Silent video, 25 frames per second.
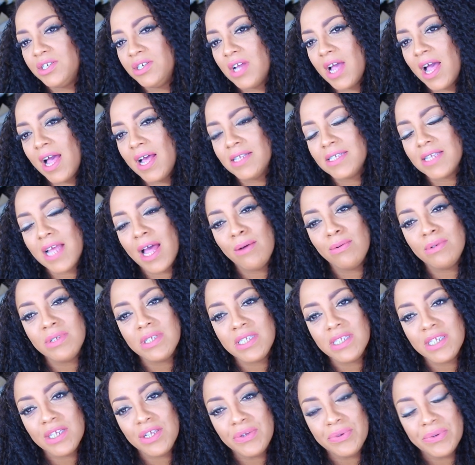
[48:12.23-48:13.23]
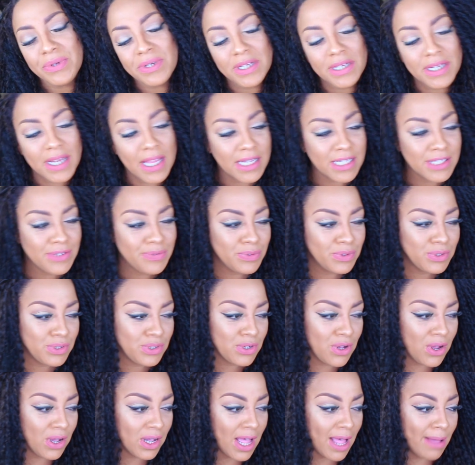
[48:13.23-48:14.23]
you guys, I will see you in the next Real
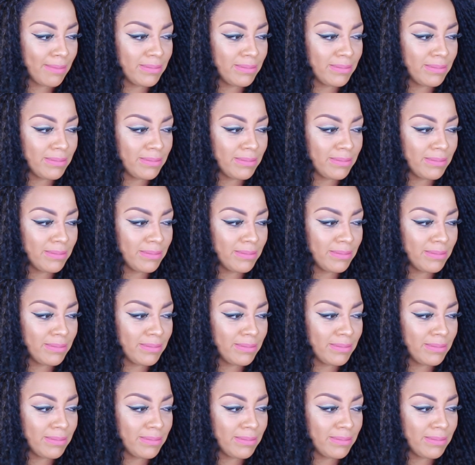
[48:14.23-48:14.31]
Talk.